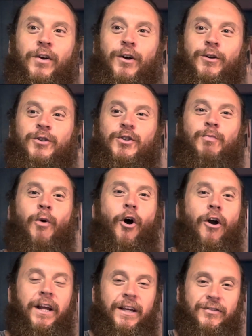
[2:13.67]

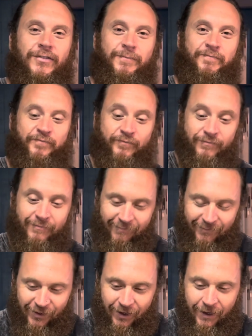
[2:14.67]
Smarties.
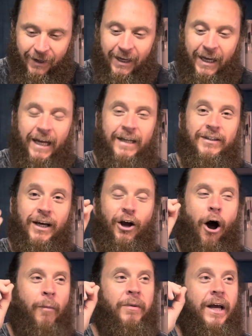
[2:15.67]
It is a
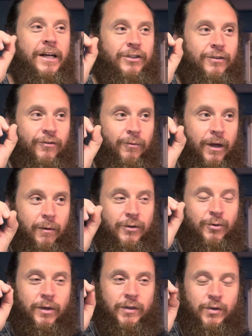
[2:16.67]
combination for me
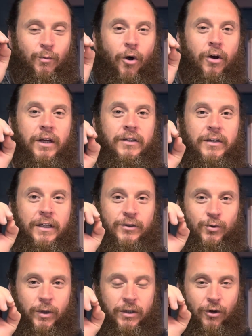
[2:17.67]
between Smarties and
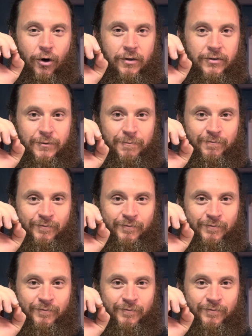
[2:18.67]
Sweet Tarts.